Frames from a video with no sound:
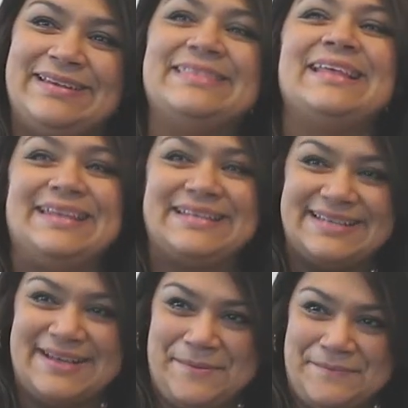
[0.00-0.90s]
They need
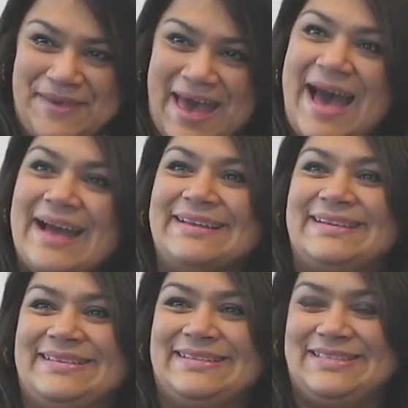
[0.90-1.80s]
to come back
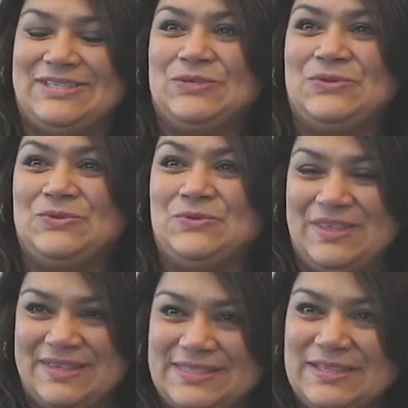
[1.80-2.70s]
to
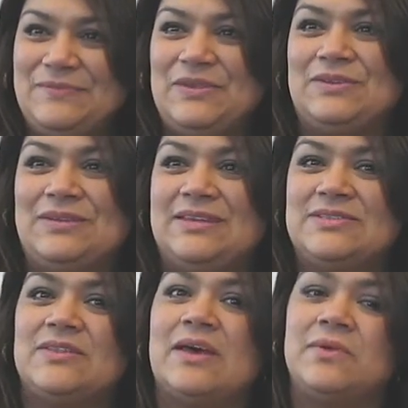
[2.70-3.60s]
this community
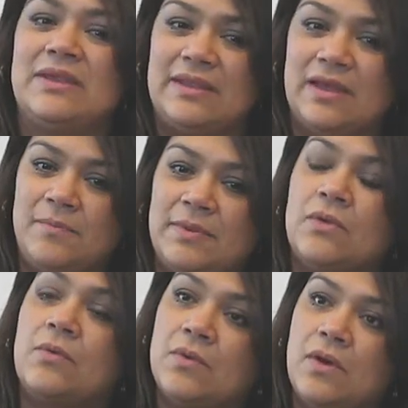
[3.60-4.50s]
so that we can help
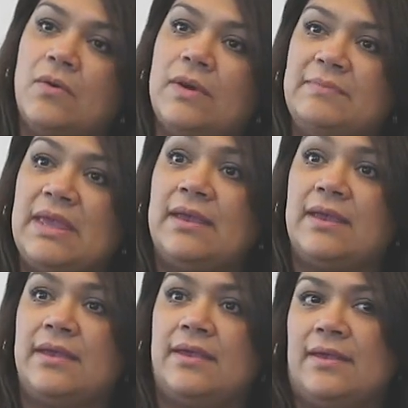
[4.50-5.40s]
it grow and make
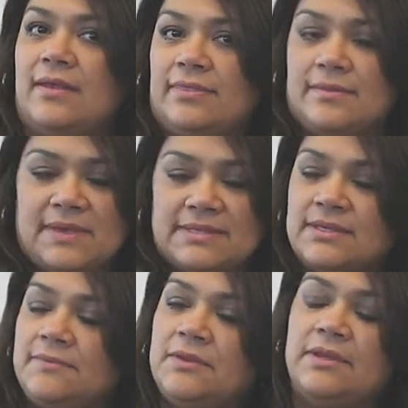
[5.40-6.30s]
it the best
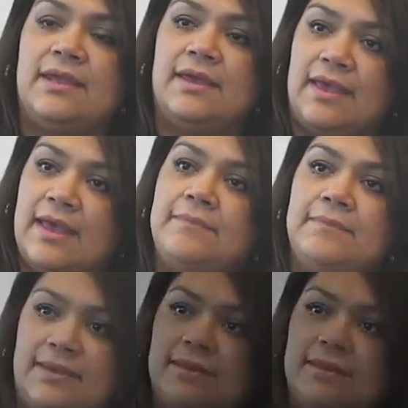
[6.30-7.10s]
community it can be.